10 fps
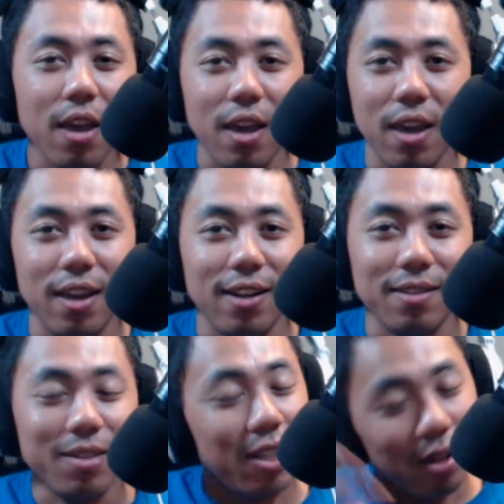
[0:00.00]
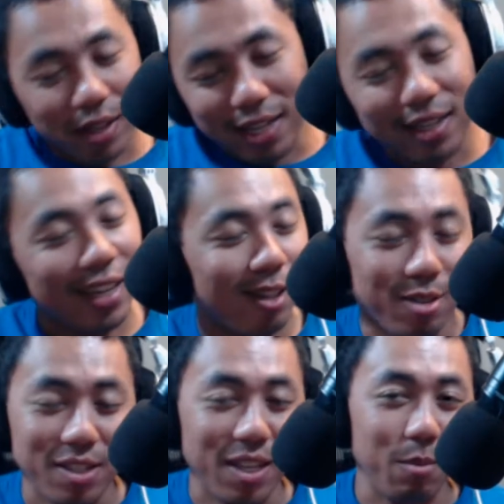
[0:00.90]
and you know that that goes
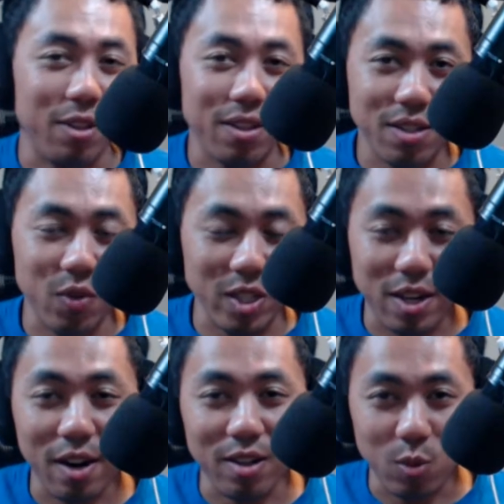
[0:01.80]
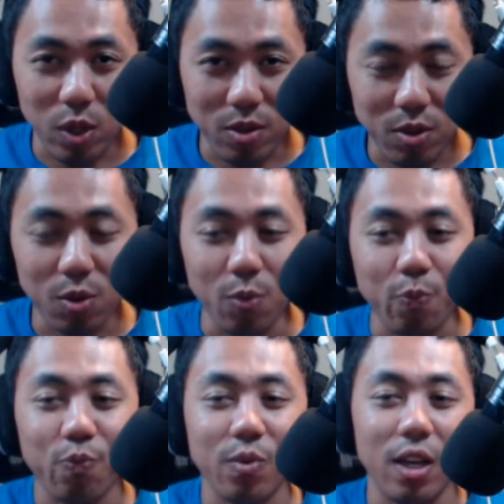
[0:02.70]
the same with Svenskeren as well too.
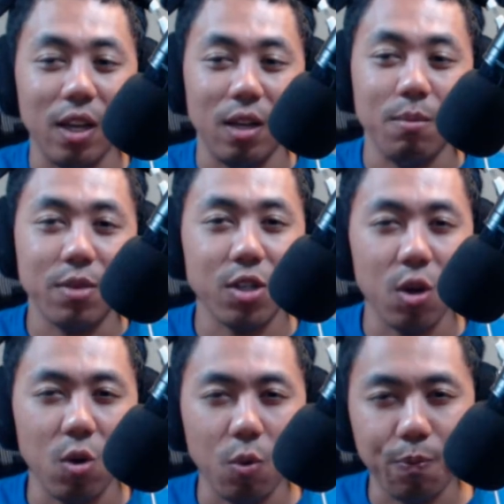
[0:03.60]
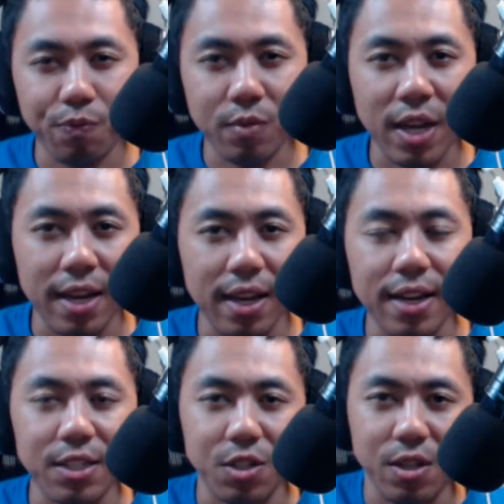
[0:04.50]
Um, so I,
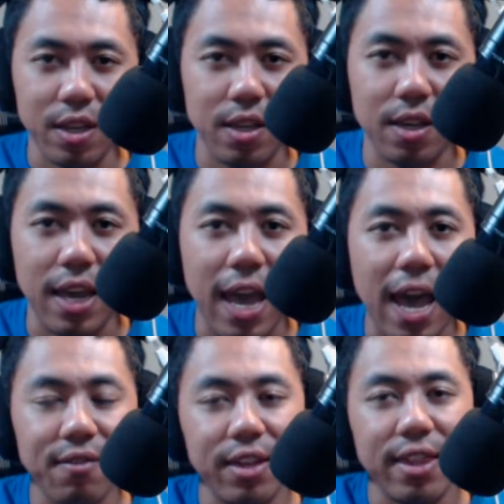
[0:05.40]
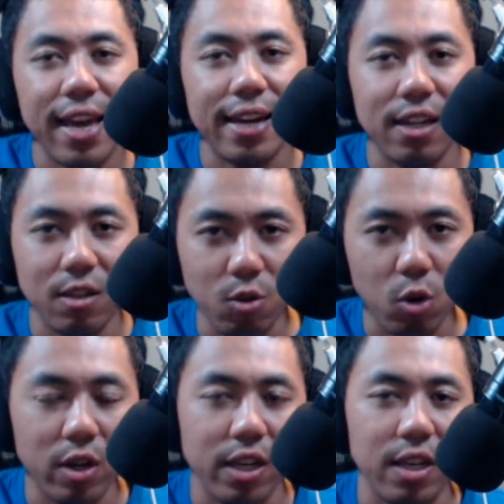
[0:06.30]
I just think having that
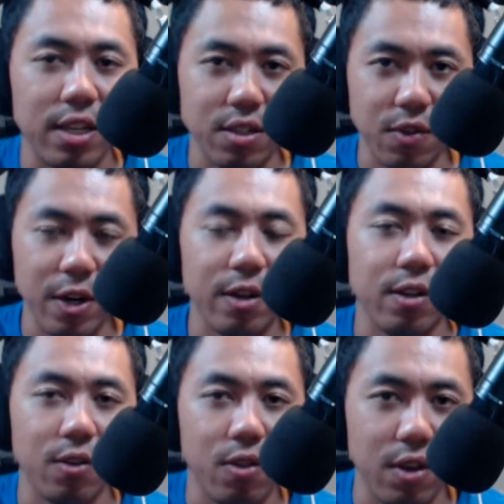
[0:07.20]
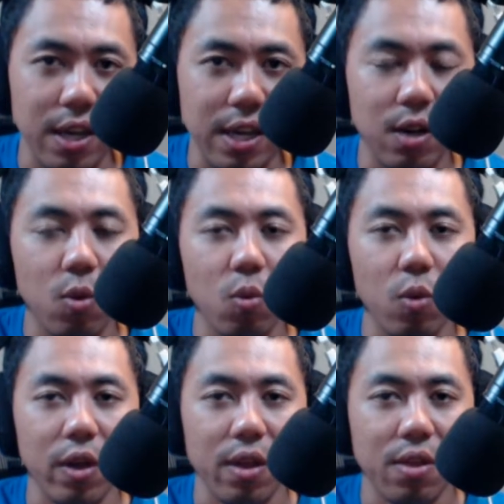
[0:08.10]
authority is a very good thing
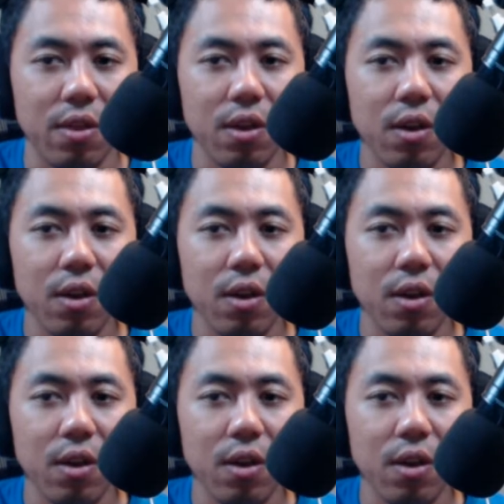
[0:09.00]
with